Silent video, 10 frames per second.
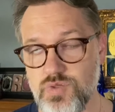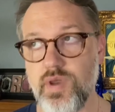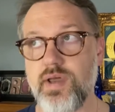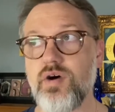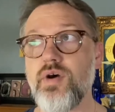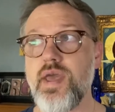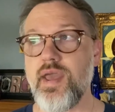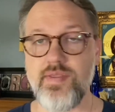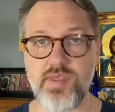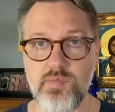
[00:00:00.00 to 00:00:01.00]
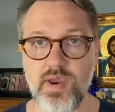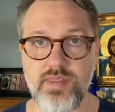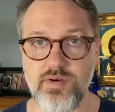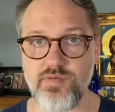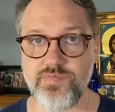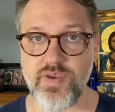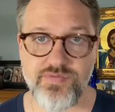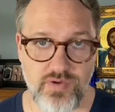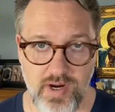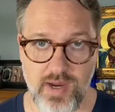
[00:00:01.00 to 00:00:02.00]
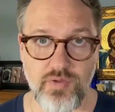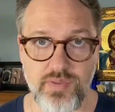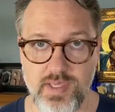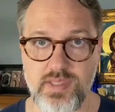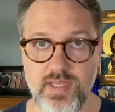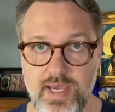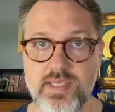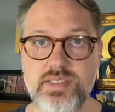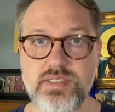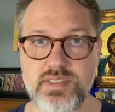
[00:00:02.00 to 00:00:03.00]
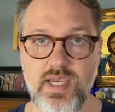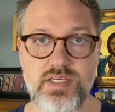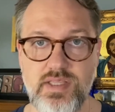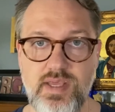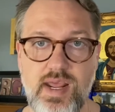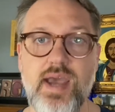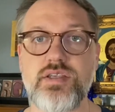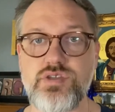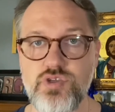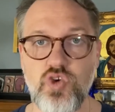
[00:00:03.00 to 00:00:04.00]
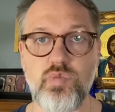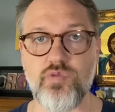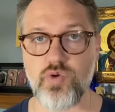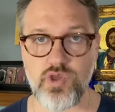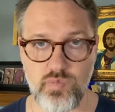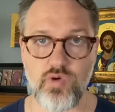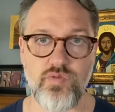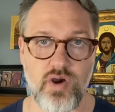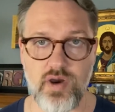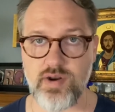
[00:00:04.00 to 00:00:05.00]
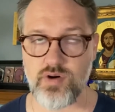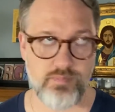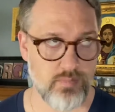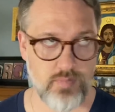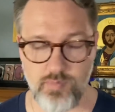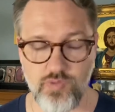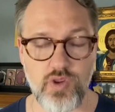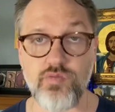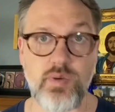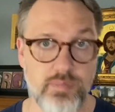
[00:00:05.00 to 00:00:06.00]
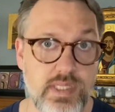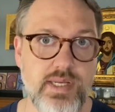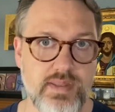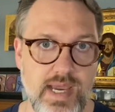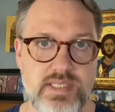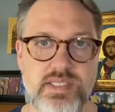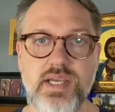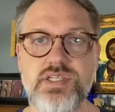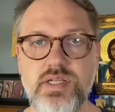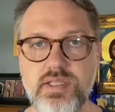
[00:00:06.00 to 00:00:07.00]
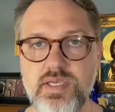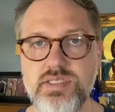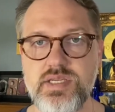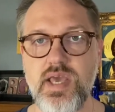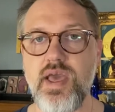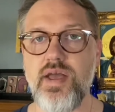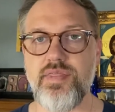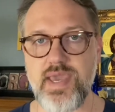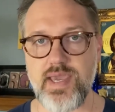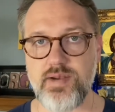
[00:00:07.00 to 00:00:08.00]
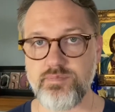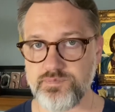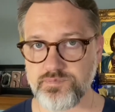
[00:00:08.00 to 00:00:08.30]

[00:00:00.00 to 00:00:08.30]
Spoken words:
well. And then by the fifth crown, like the last section that it has you do before you move on, or before you've completed that section at least, then